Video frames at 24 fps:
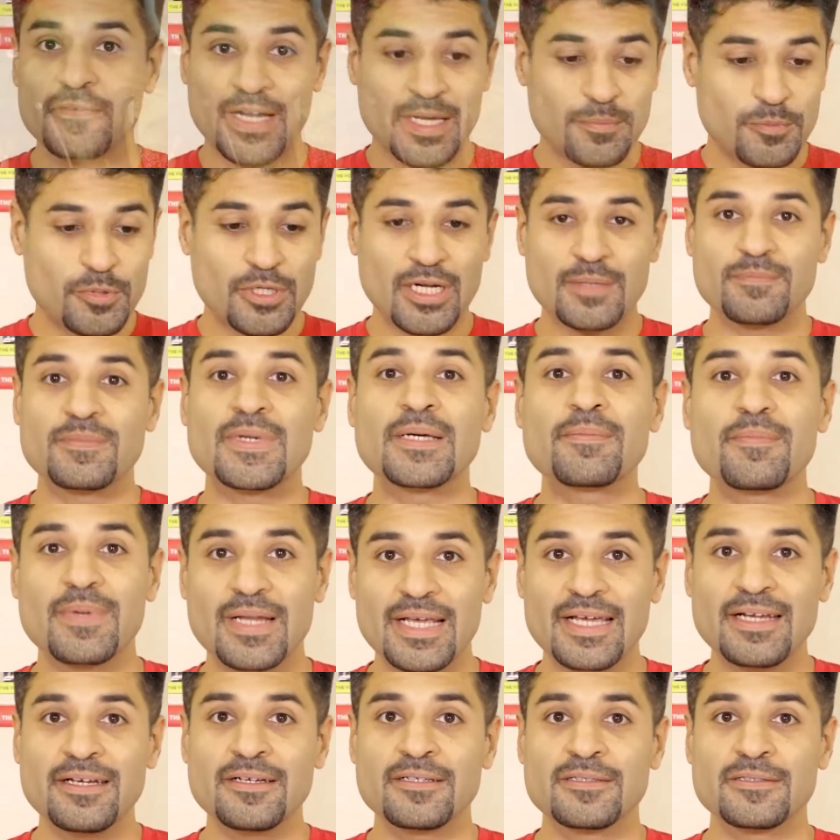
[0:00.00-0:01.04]
when I put up my
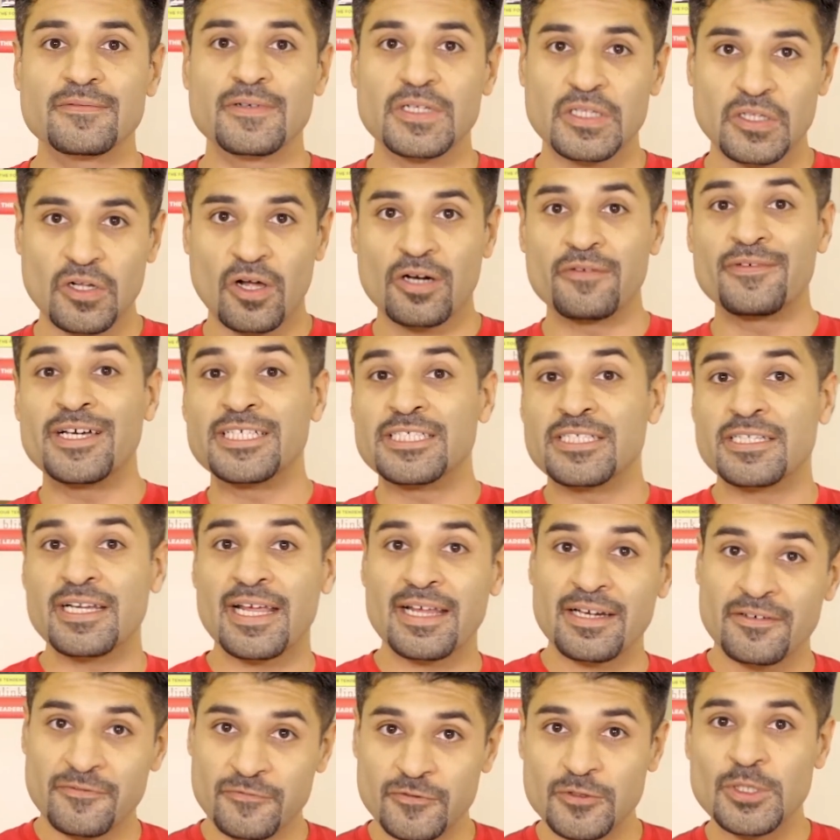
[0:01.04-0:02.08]
plate with
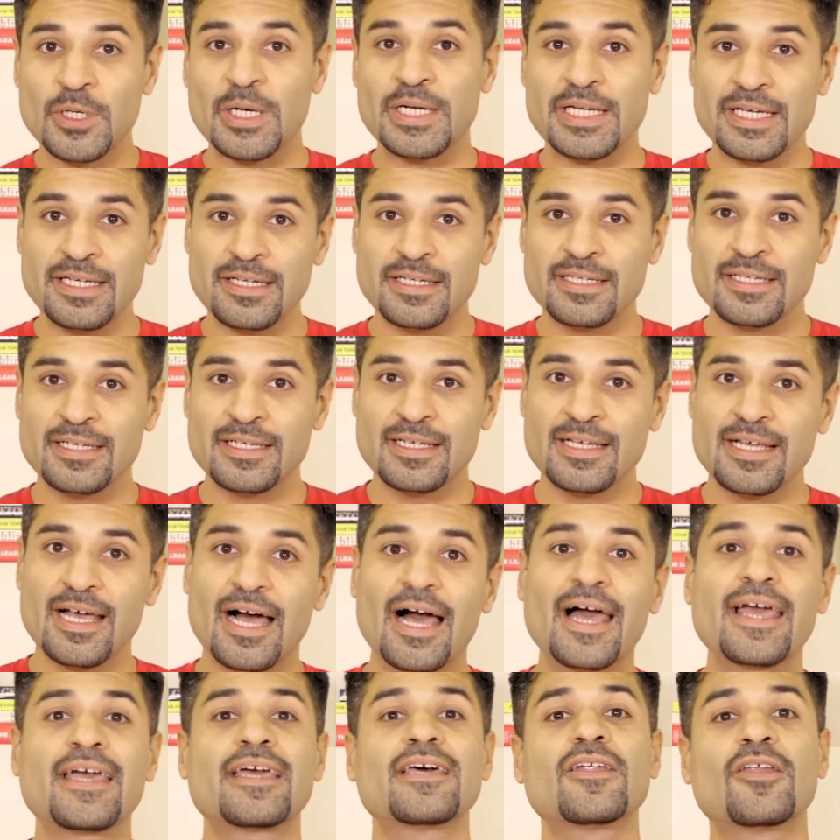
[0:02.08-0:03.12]
non-vegetarian food on it,
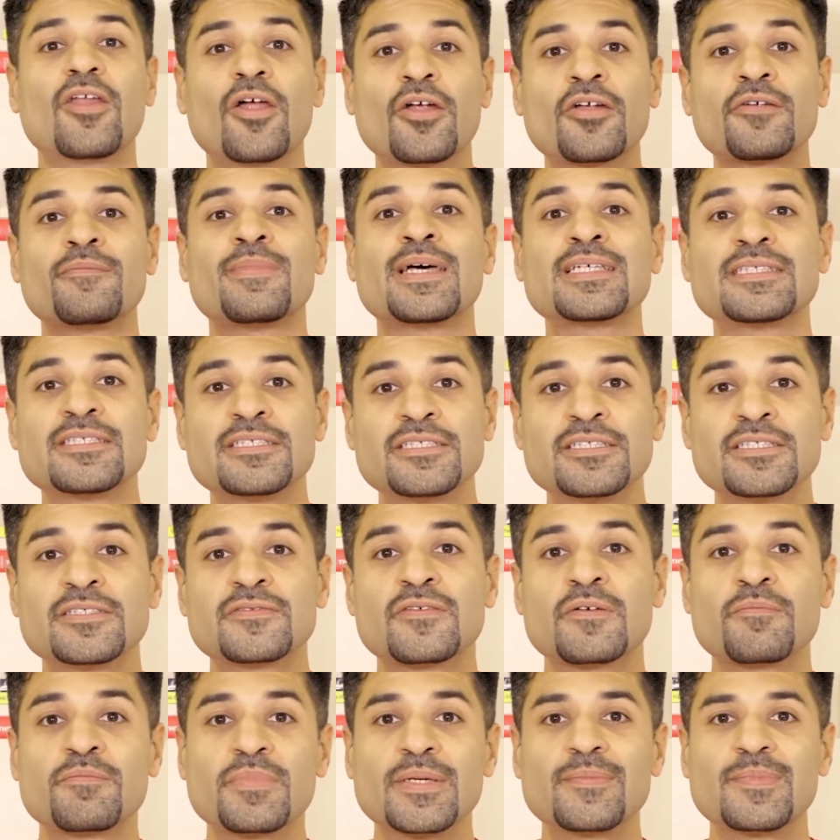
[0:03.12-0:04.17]
I get a lot of messages
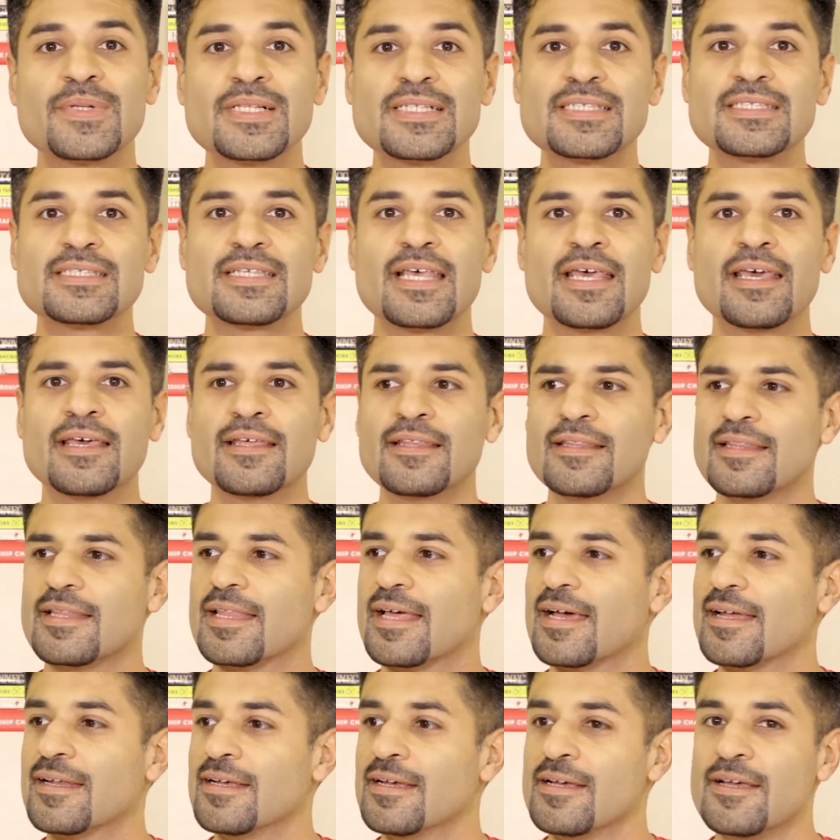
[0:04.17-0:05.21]
from people saying
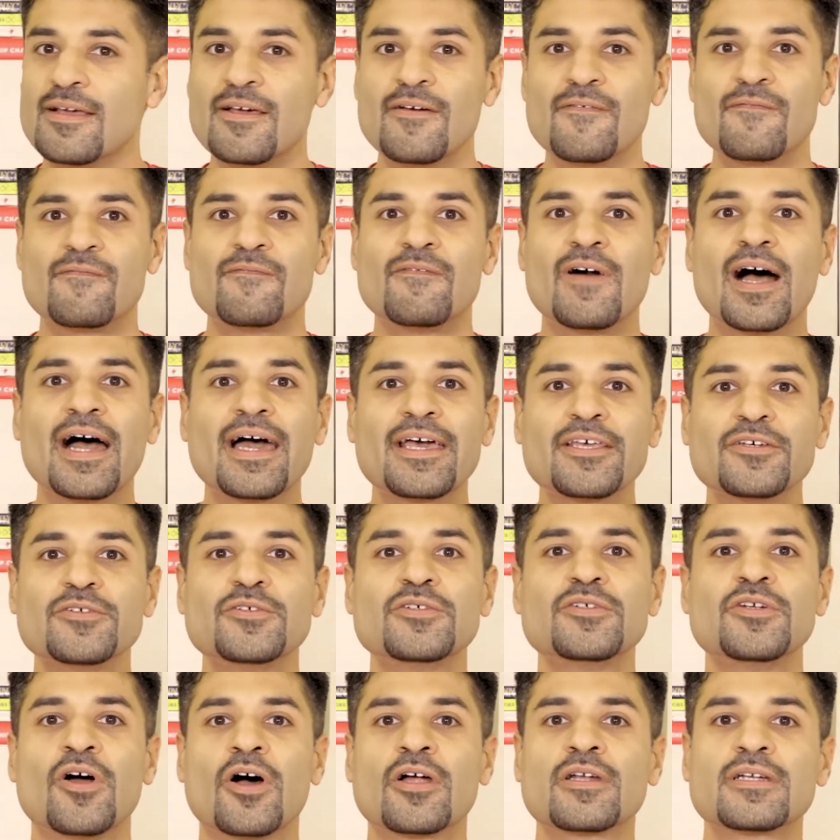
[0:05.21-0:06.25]
that, why are
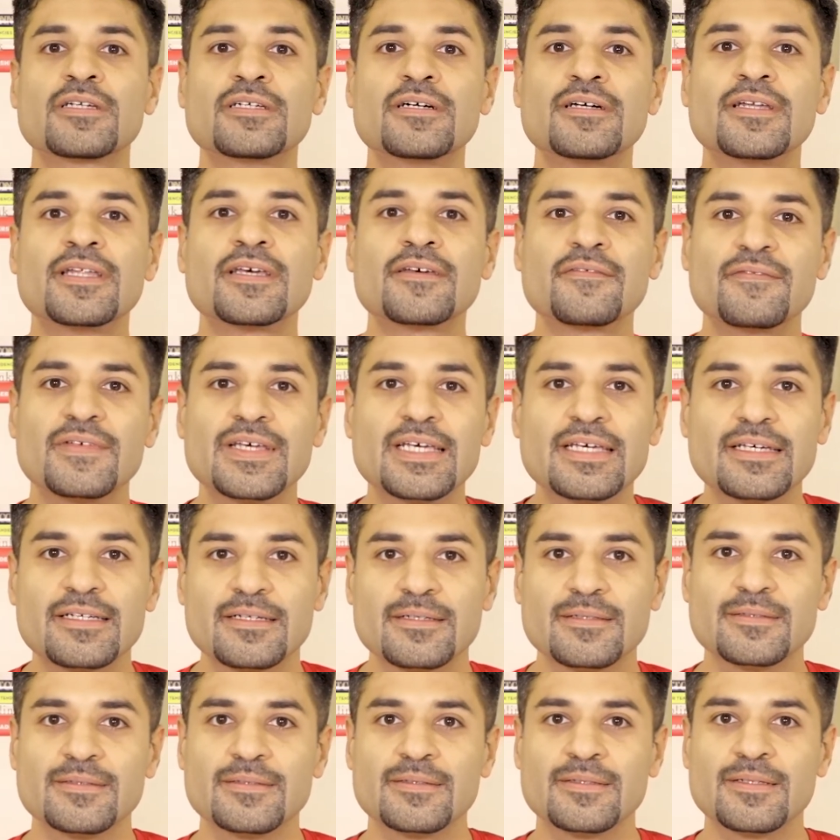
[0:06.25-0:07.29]
you not turning vegan?
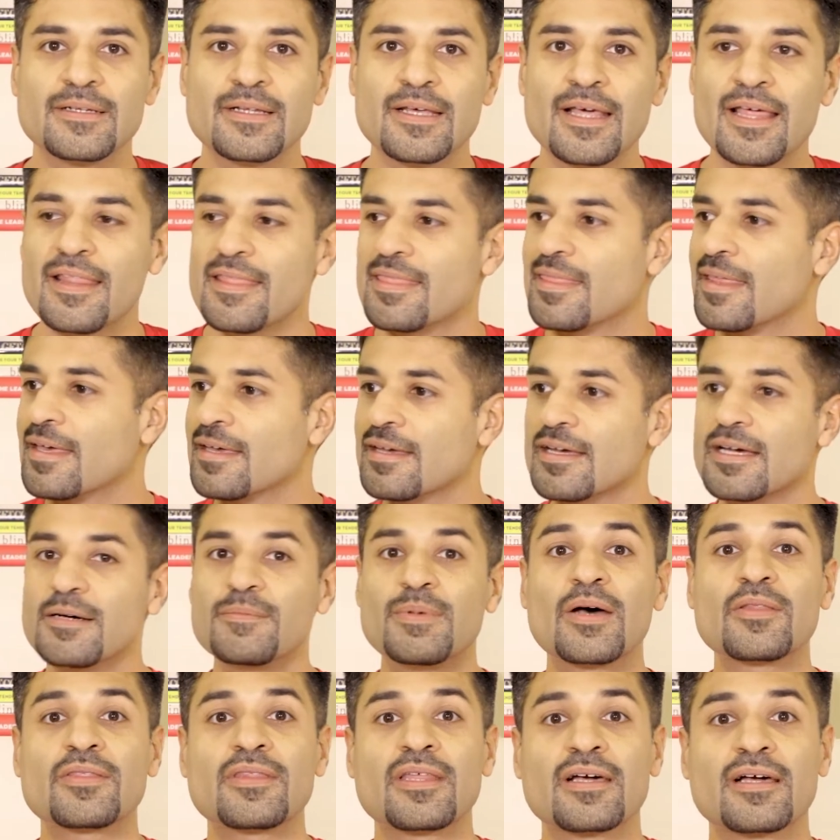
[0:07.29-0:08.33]
Think
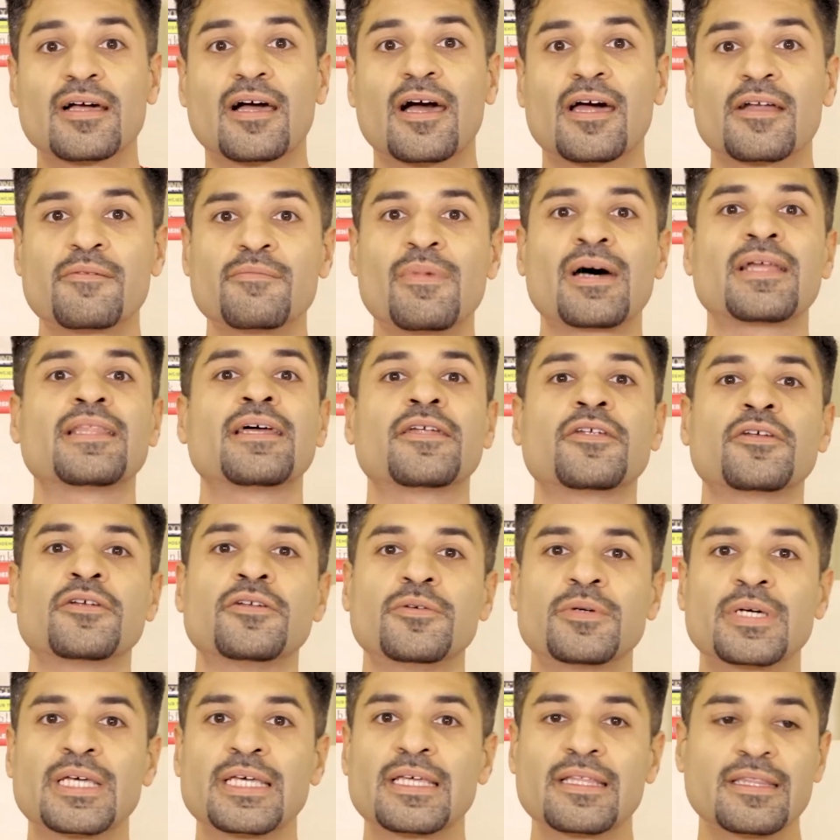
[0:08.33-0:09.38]
about the karma that you're
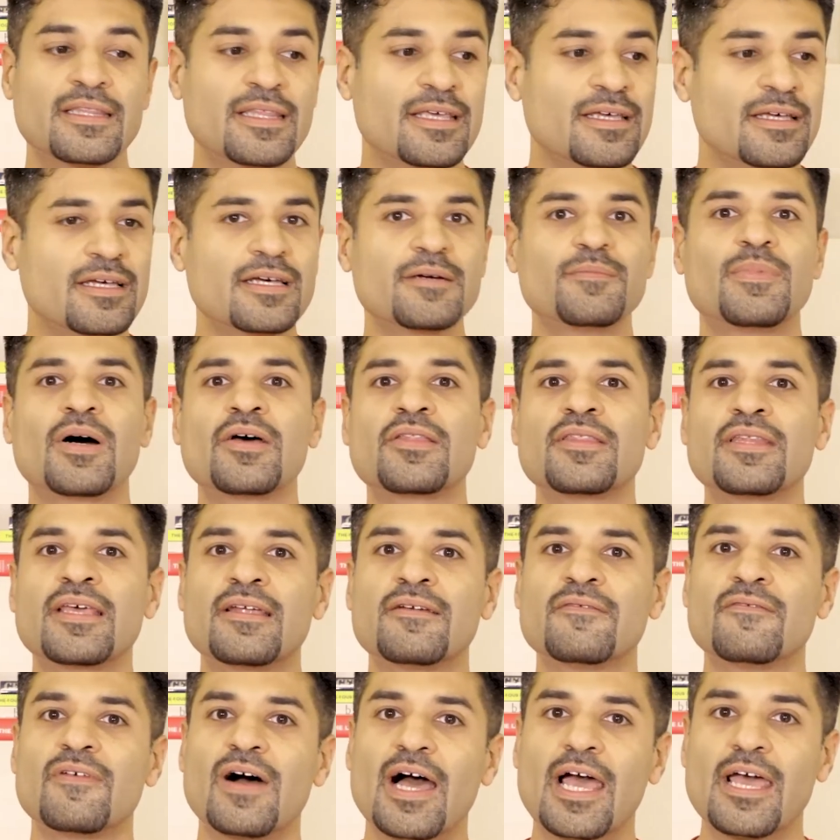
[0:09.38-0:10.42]
doing. Think about the
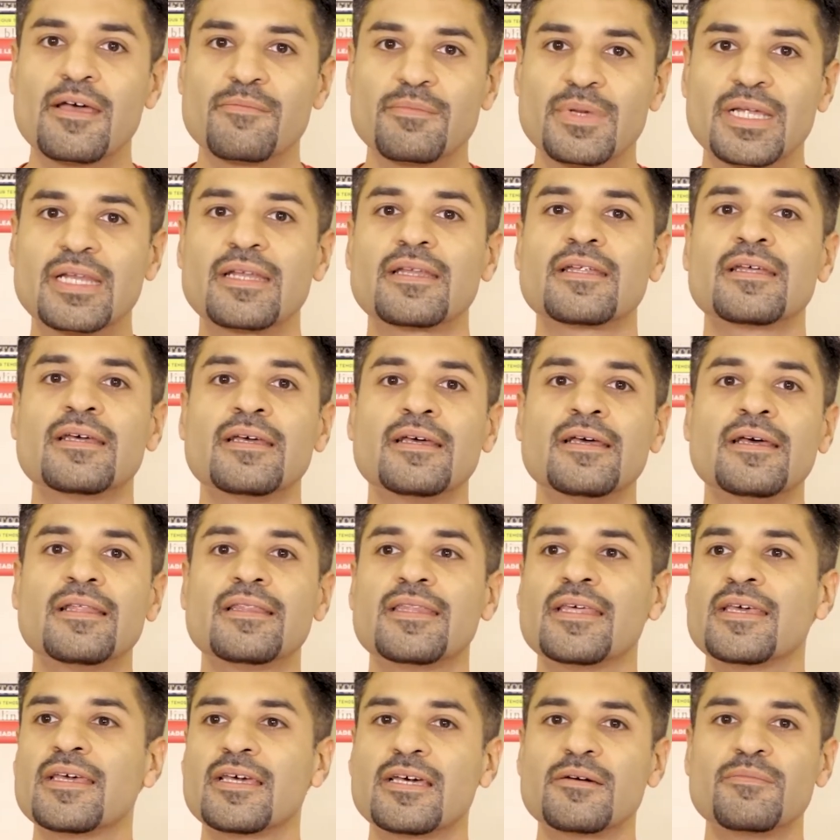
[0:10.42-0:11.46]
environment.
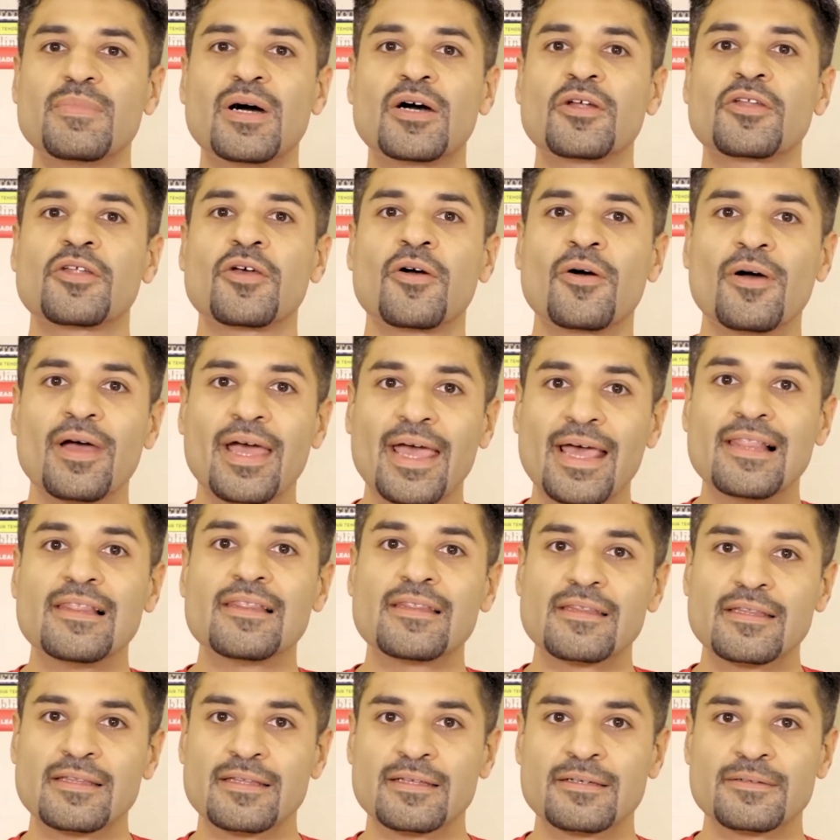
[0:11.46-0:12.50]
Think about your health.